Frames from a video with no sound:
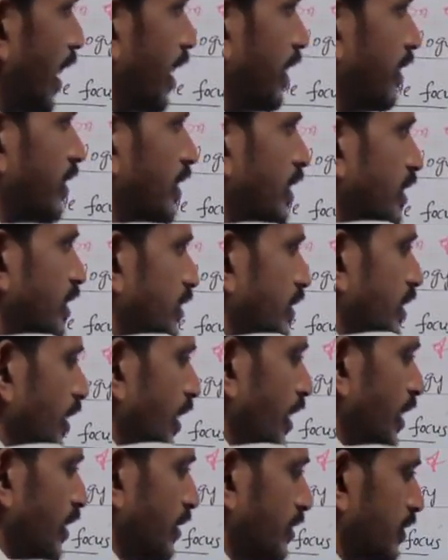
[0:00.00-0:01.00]
and these
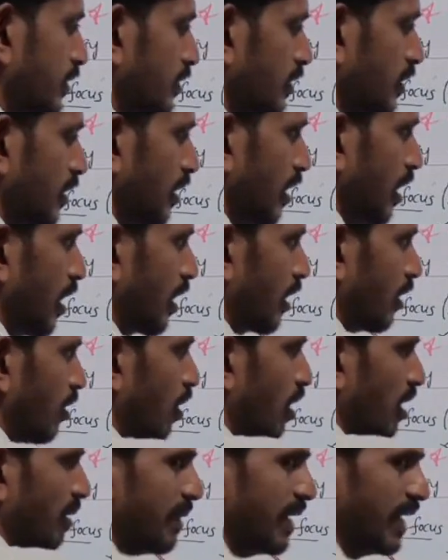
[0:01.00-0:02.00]
rays are
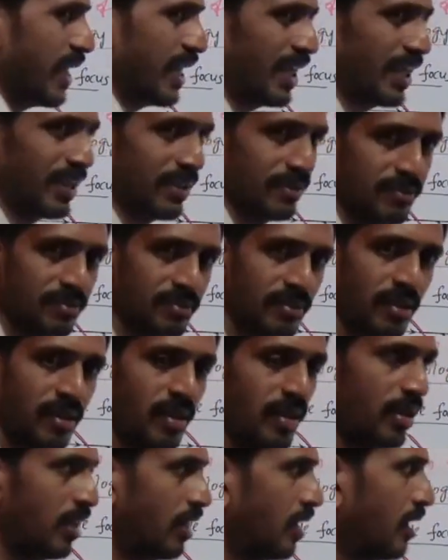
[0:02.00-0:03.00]
not meeting.
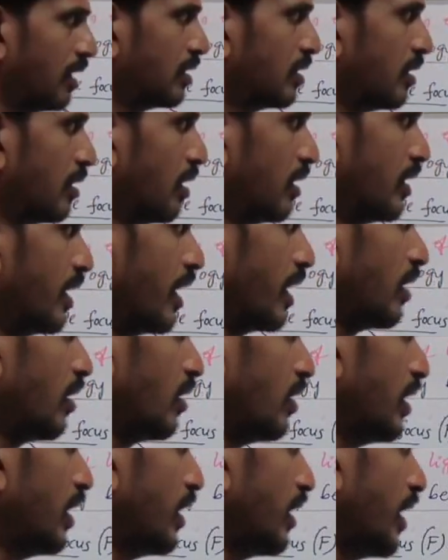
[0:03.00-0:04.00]
So they
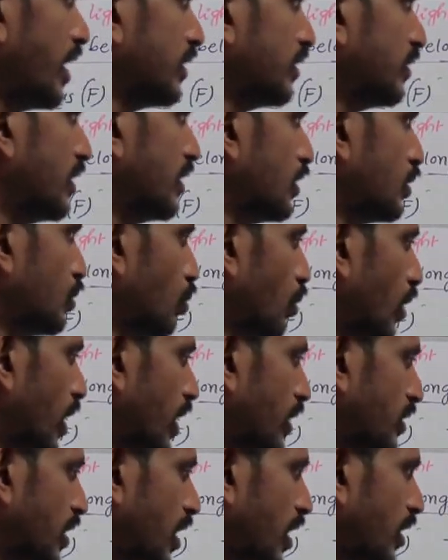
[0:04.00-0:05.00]
are these two
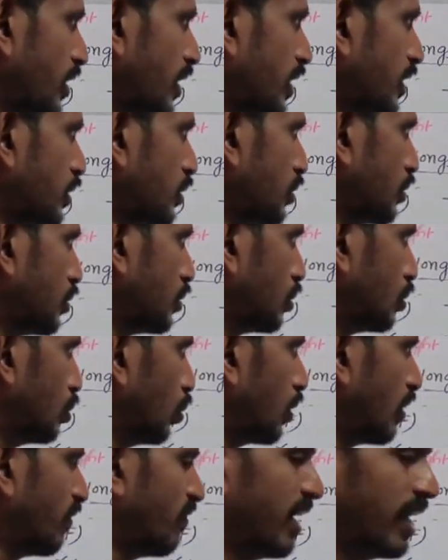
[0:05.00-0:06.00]
rays are these
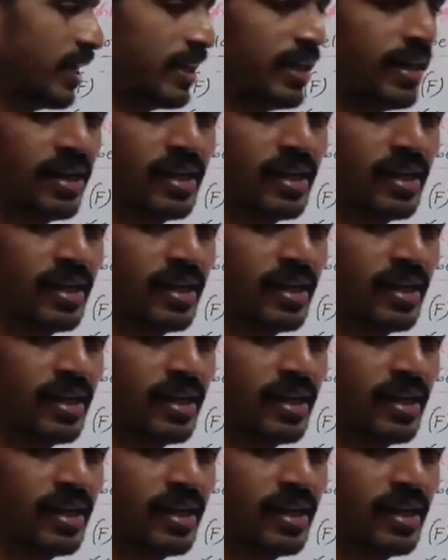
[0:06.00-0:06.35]
two reflected